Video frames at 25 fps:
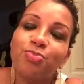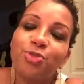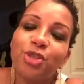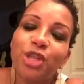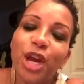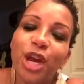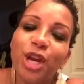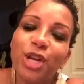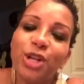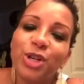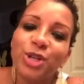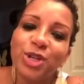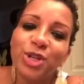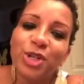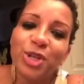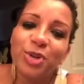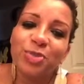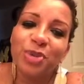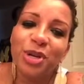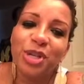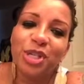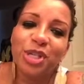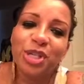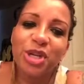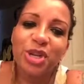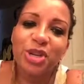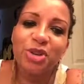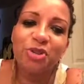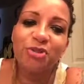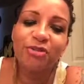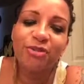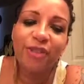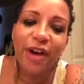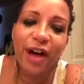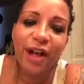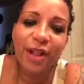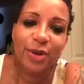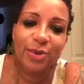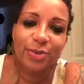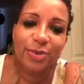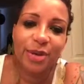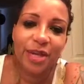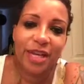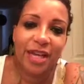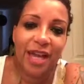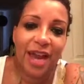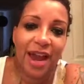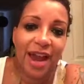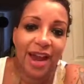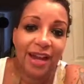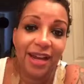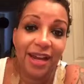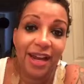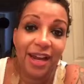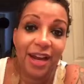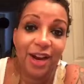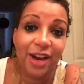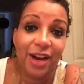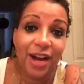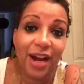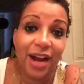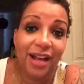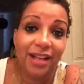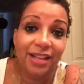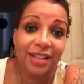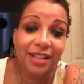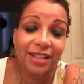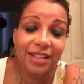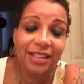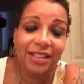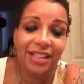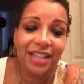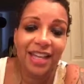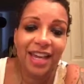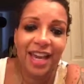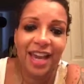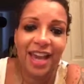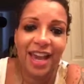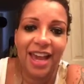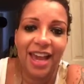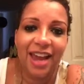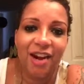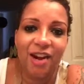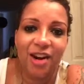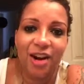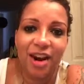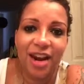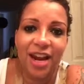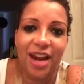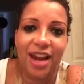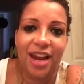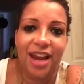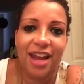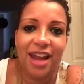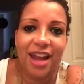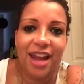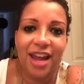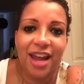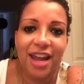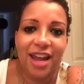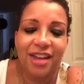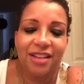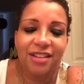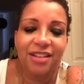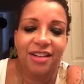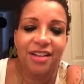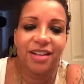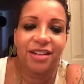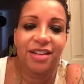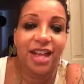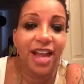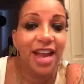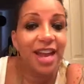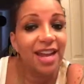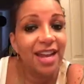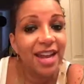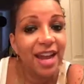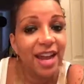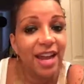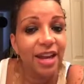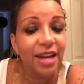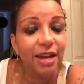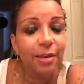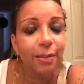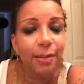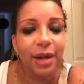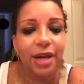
channel. So make sure you follow me at Kara Allan, K A R A A L L A N.